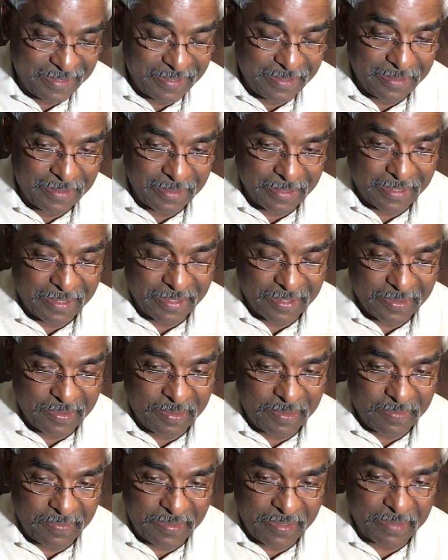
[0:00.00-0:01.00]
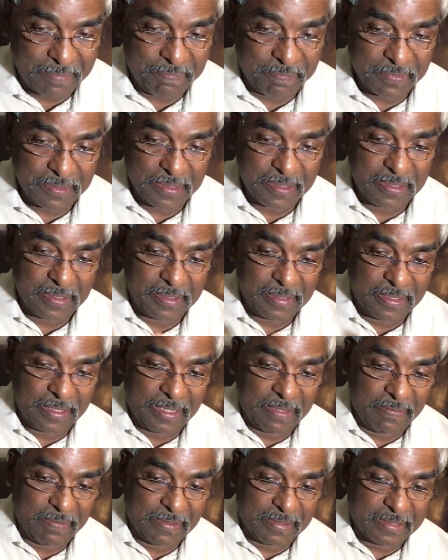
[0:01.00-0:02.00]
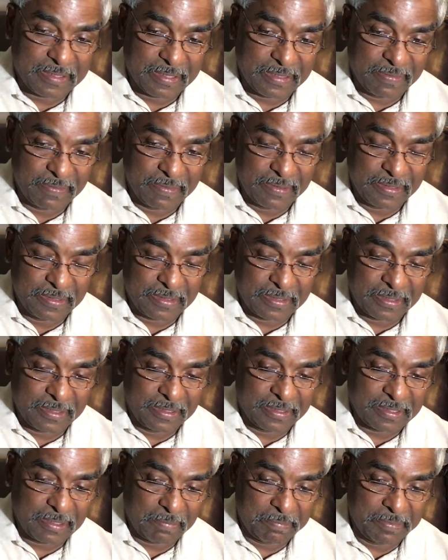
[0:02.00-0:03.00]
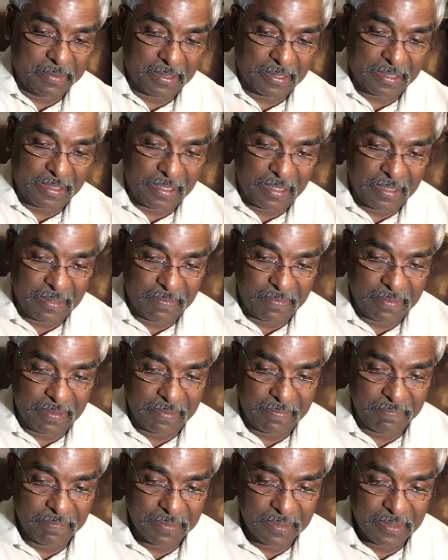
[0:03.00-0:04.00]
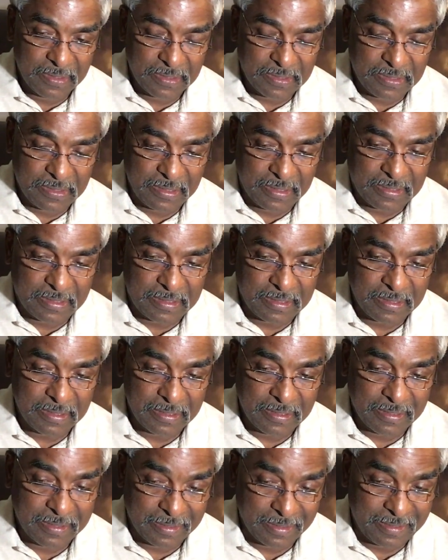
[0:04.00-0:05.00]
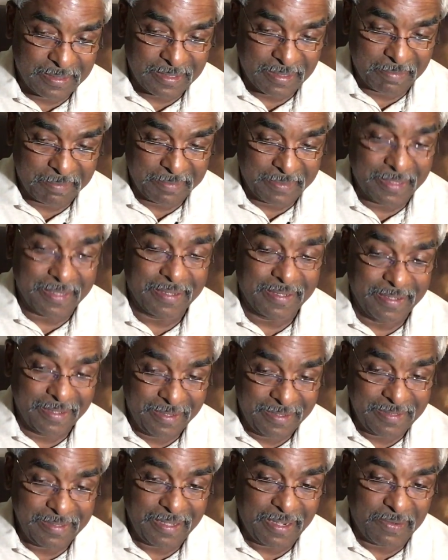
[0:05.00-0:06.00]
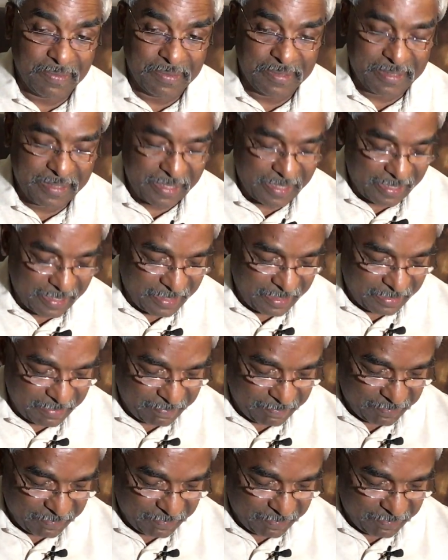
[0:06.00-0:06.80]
the kid got what, level 7 3 subject, level 6 3 subject. Is outstanding.